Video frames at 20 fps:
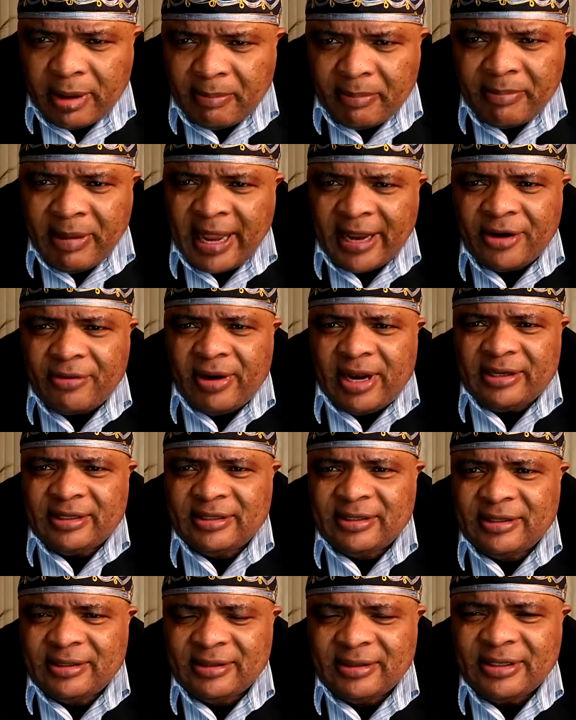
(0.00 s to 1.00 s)

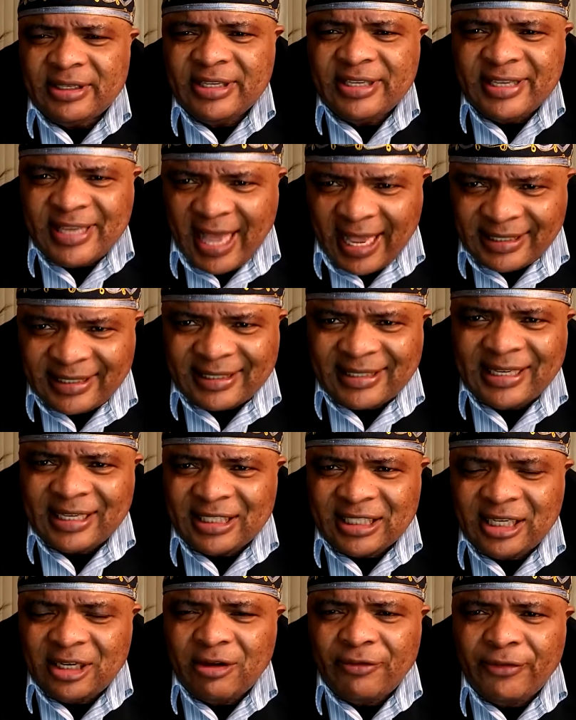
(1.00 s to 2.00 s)
migrants. Yes,
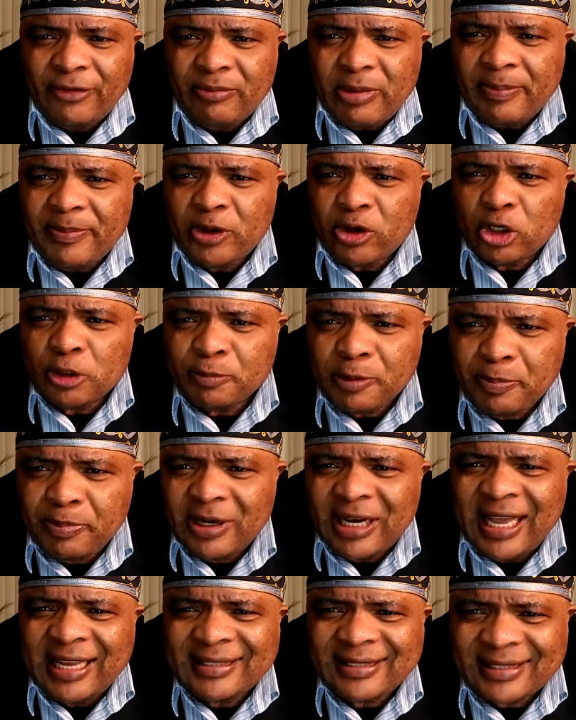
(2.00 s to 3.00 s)
there's xenophobia because
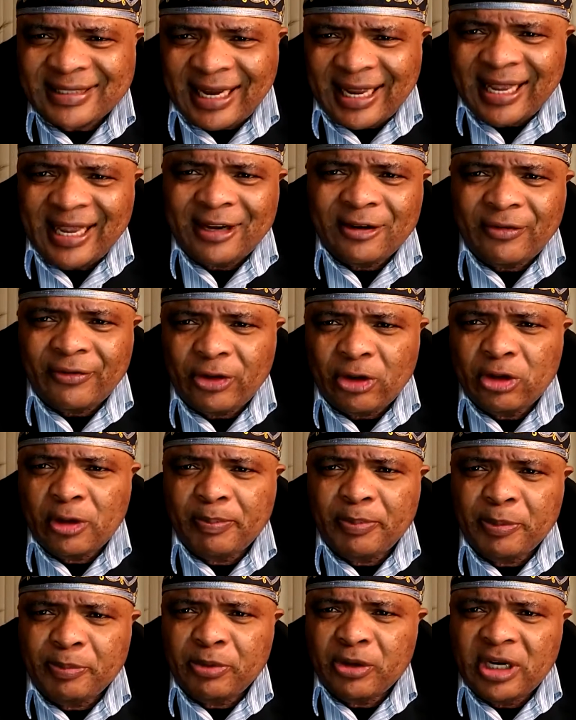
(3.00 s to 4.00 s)
people are tired of other
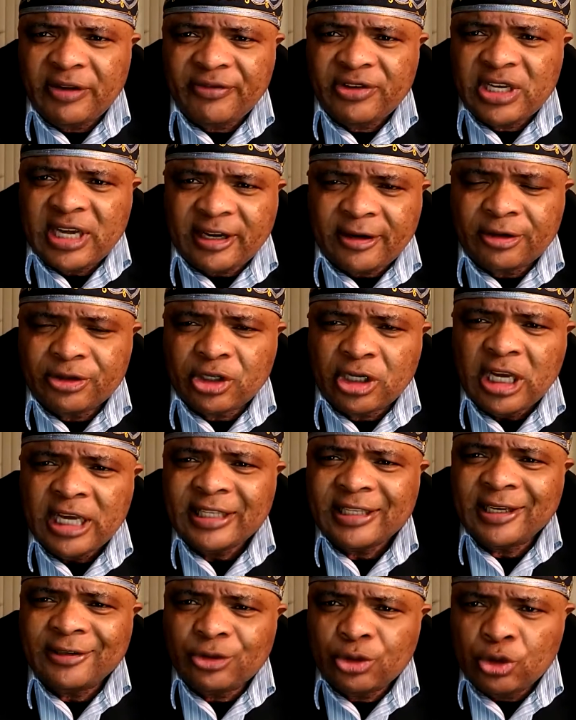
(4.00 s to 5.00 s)
people leaving their country.
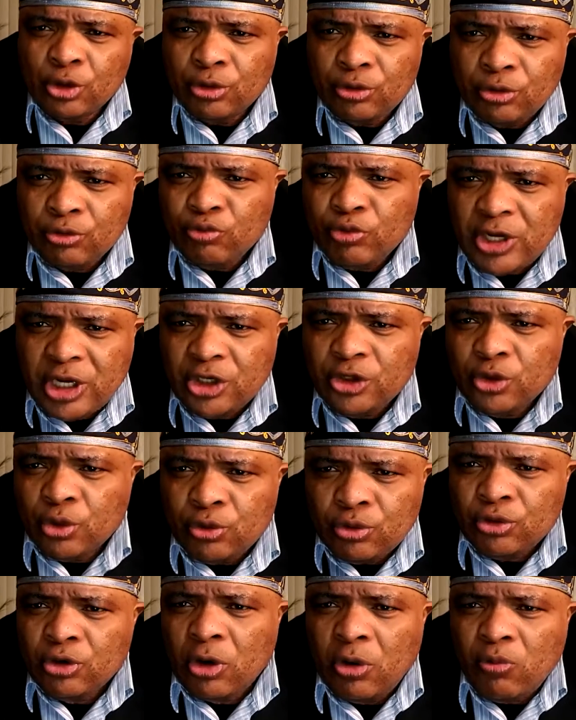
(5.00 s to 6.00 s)
We
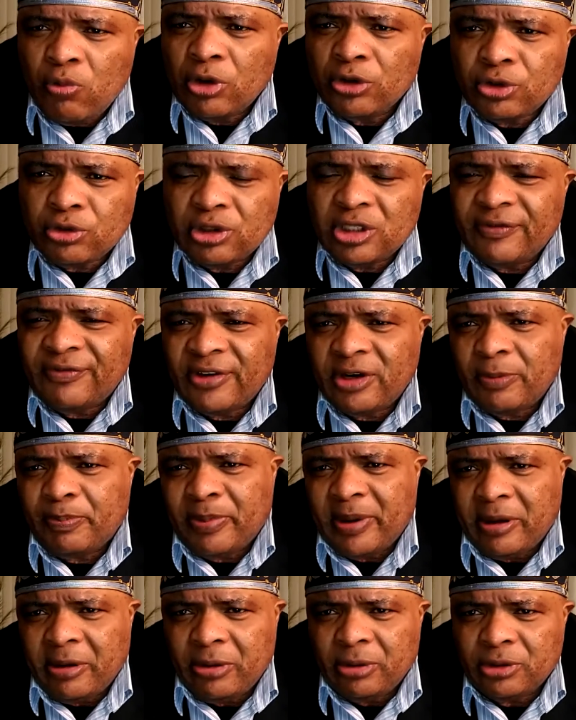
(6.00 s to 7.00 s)
do not want to
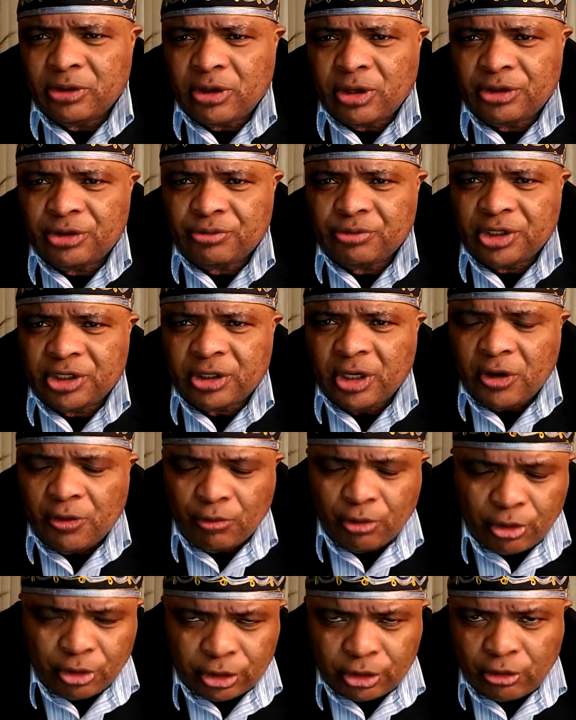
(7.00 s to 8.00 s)
develop our own countries.
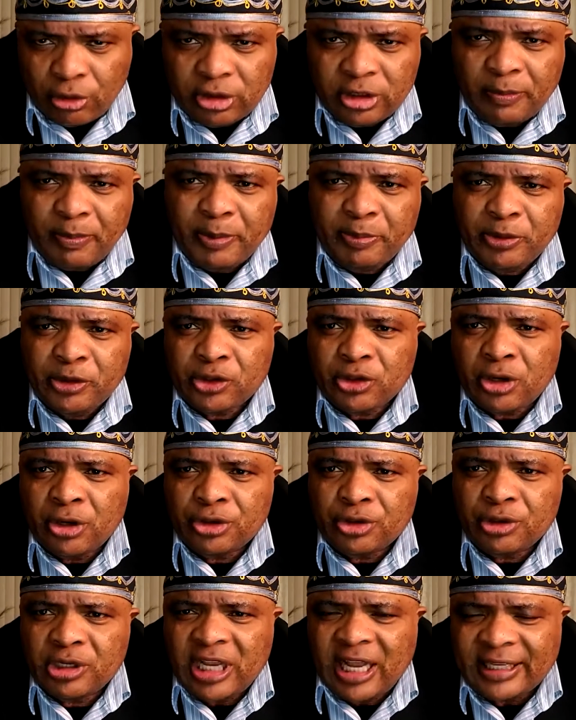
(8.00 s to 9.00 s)
We go to other people's
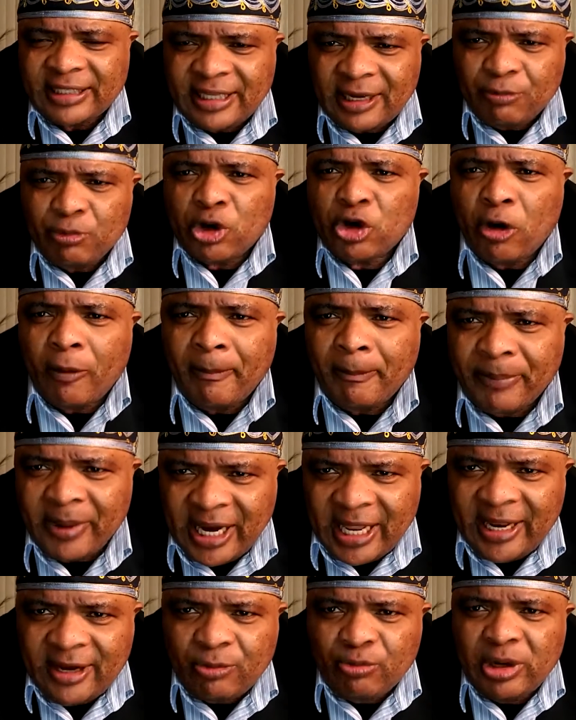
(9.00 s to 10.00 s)
country and then we
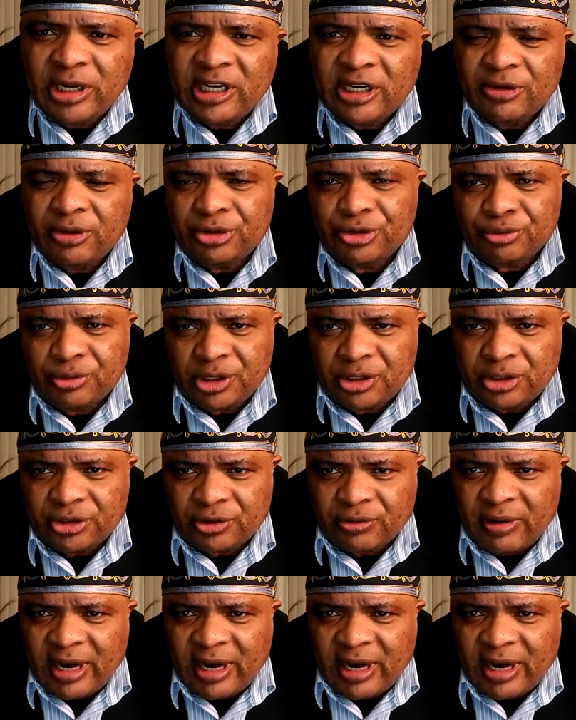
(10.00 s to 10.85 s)
complain when they don't treat us